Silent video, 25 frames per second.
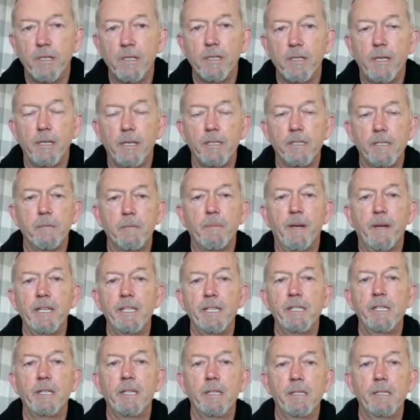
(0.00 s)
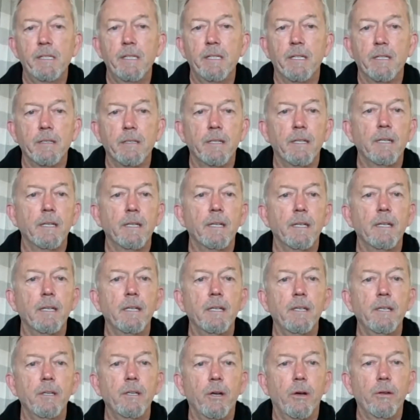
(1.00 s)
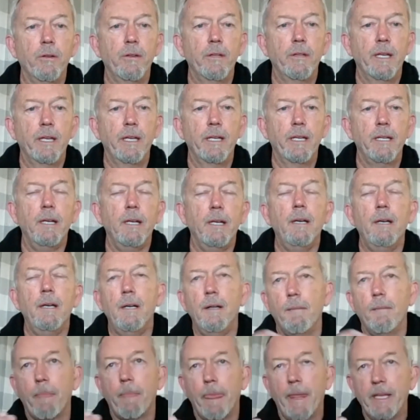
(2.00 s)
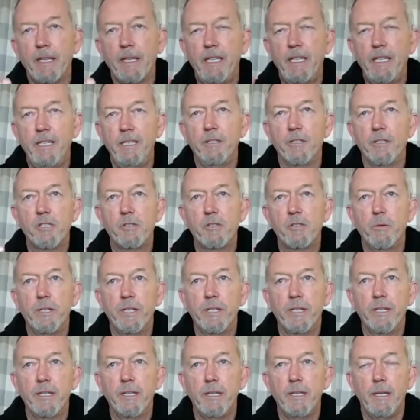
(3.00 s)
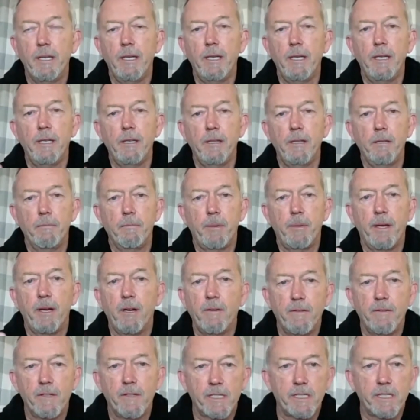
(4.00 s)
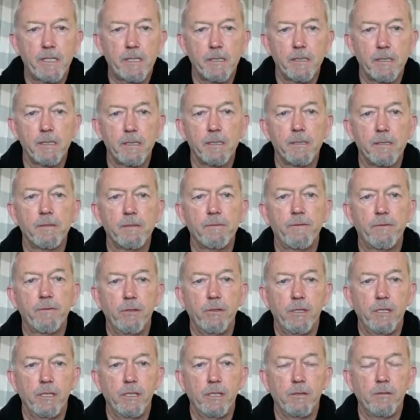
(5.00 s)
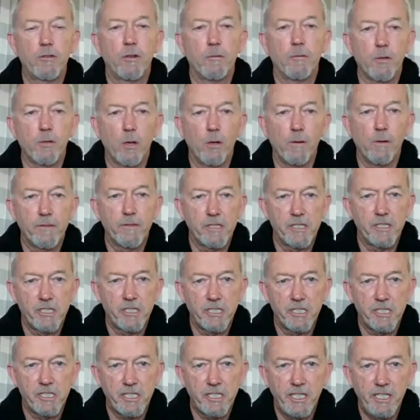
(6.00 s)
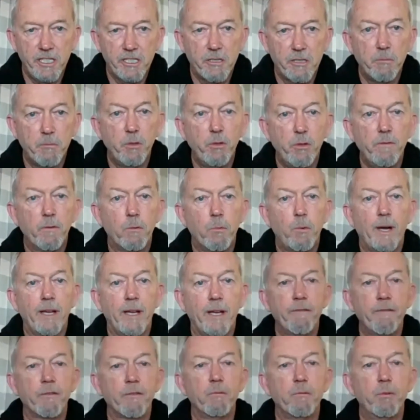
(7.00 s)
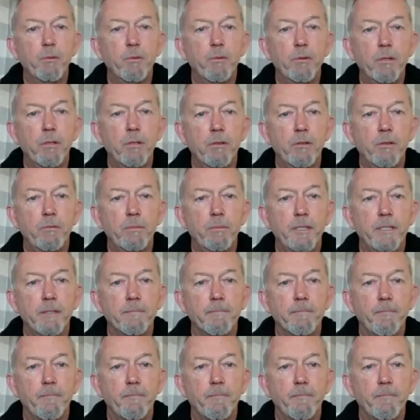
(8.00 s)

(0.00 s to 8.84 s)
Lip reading: Is amazing, isn't it? That again in the swing, the pelvis for the top golfers just tends to move away from the ball a little bit.